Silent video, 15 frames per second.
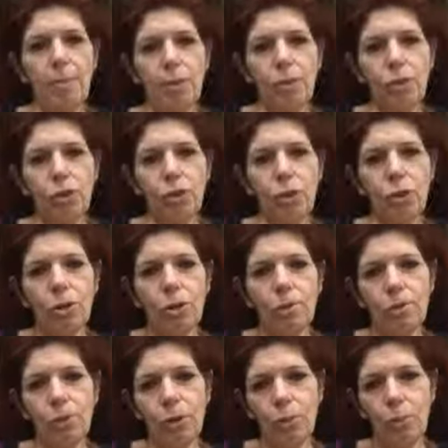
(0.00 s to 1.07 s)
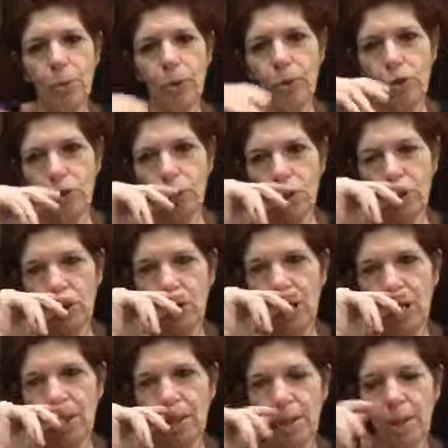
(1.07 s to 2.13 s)
journal, this prayer journal
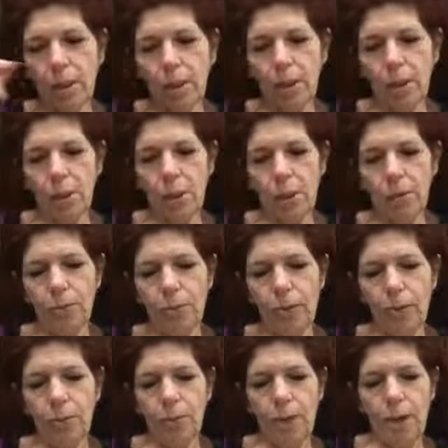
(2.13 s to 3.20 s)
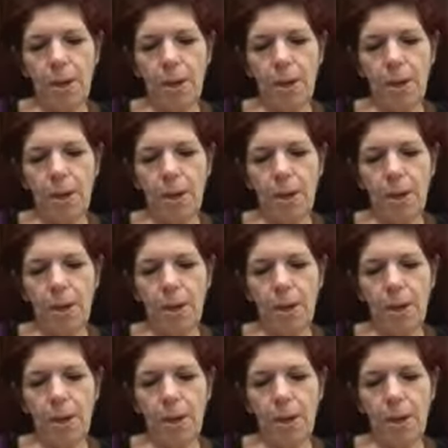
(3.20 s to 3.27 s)
at Water of Life,